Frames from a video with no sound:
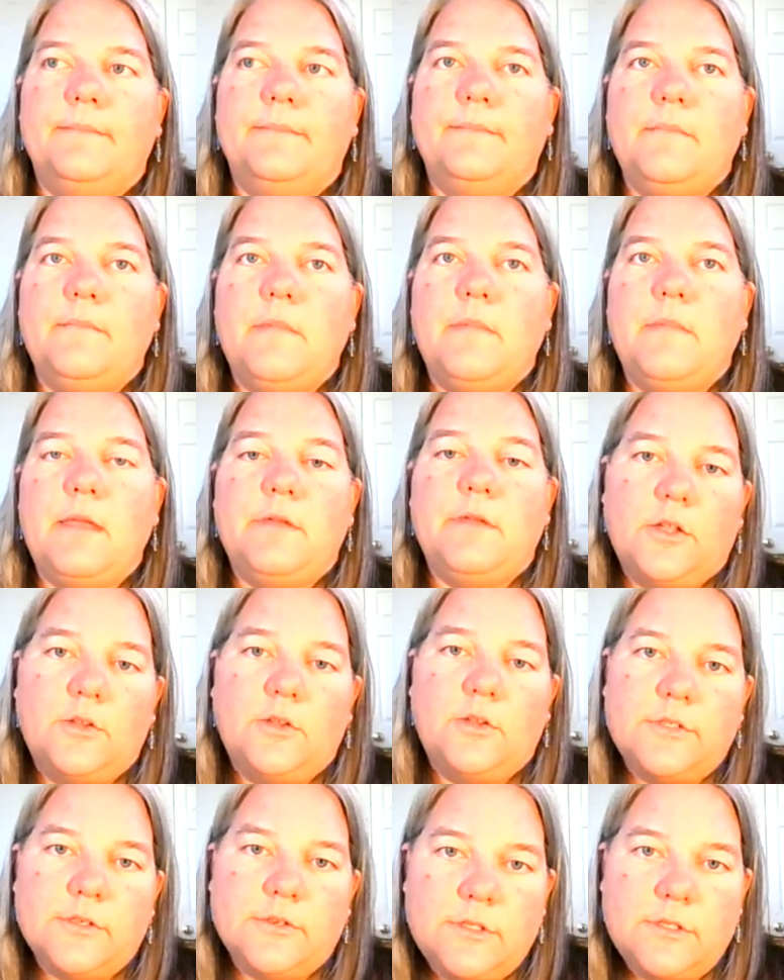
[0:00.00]
maybe
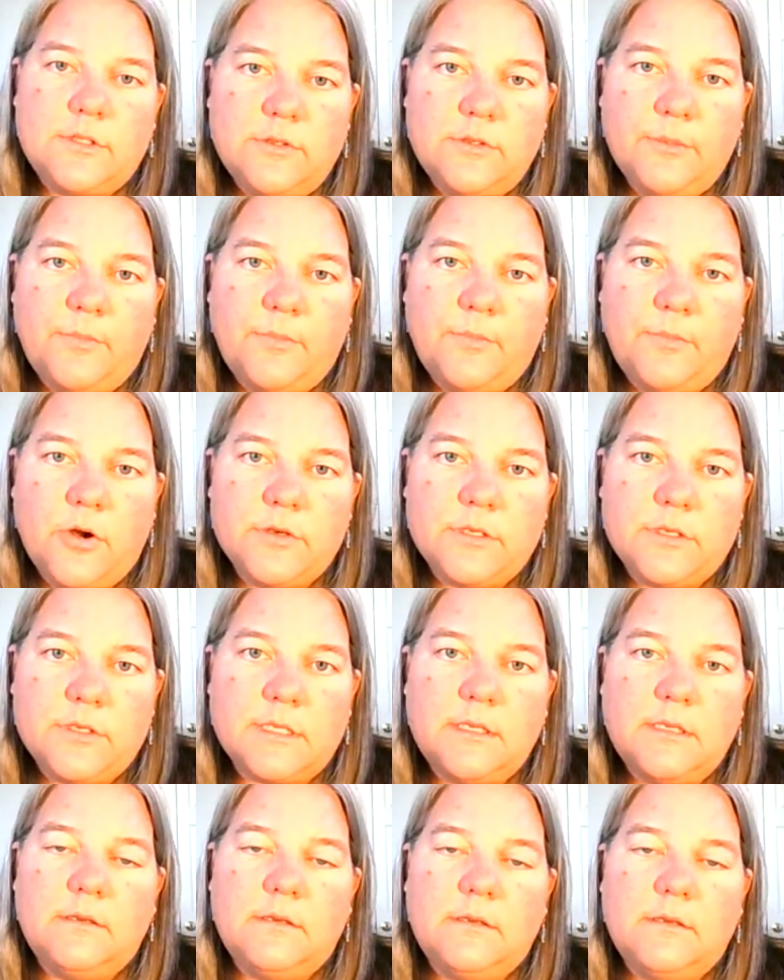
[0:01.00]
closer to the
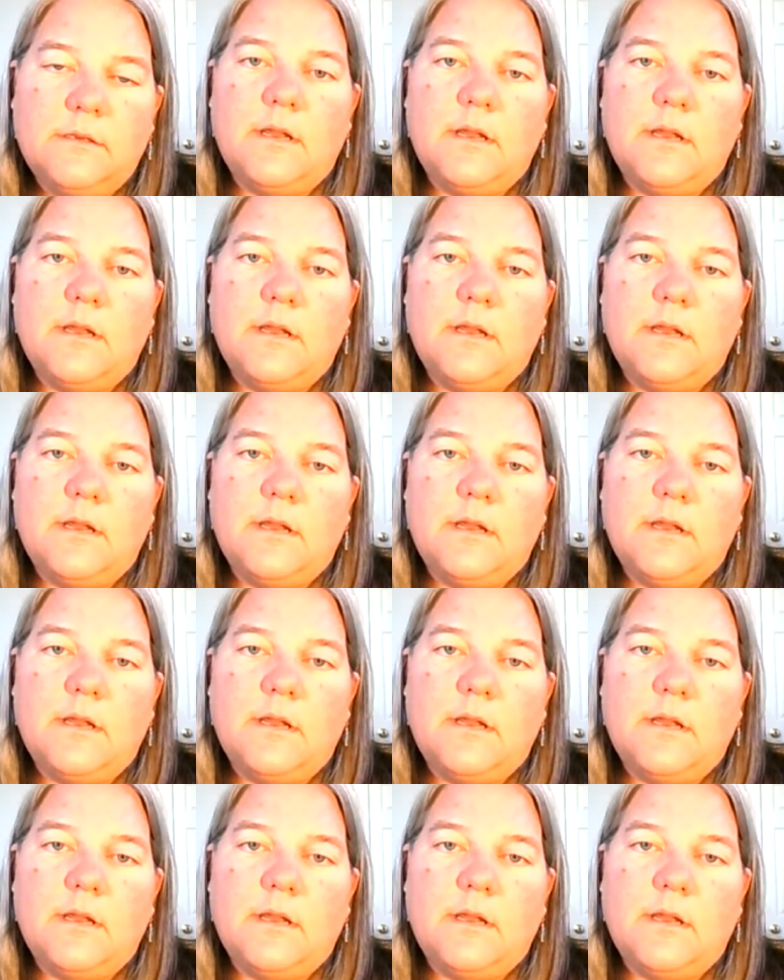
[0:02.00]
person,